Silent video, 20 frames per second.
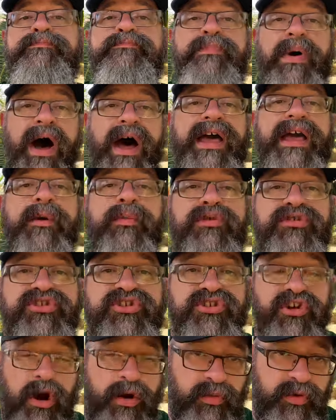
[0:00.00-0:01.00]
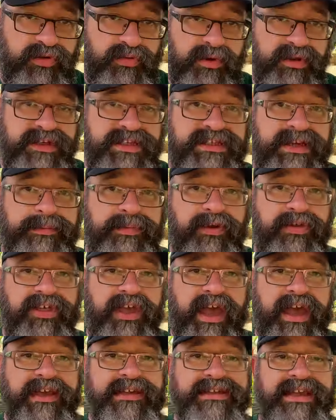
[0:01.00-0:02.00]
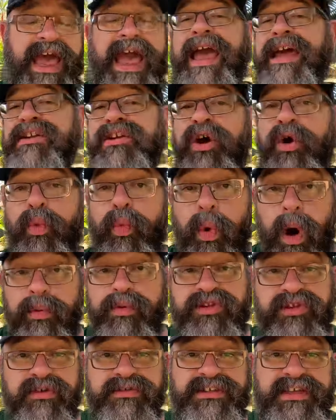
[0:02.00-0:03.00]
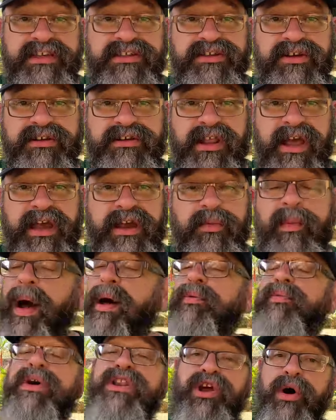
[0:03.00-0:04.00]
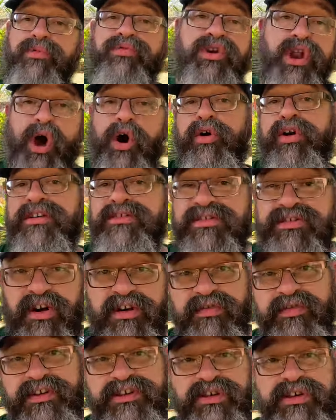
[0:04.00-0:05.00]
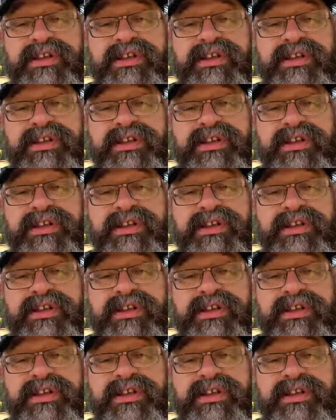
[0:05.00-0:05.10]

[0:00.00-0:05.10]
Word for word: but it will start with really simple things. And what would those things look like? Well, we don't know, because it's artificial